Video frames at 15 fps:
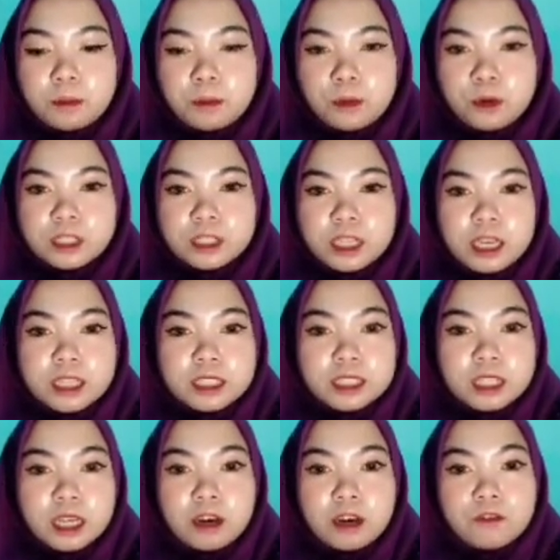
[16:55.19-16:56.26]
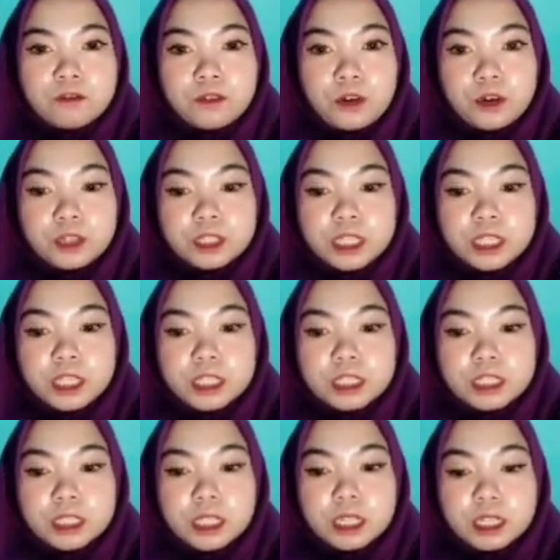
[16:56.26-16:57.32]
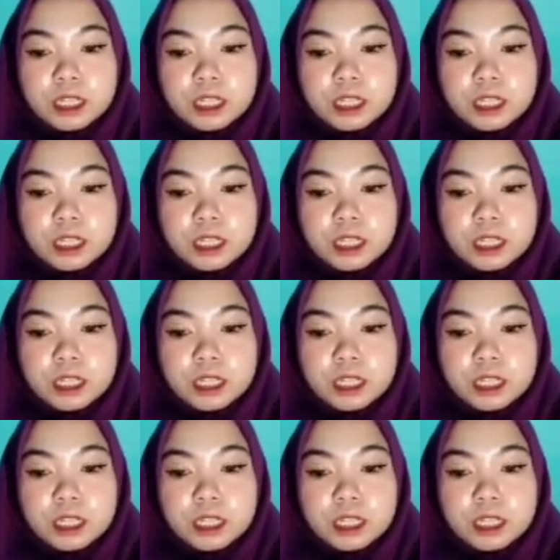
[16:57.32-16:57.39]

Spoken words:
process for this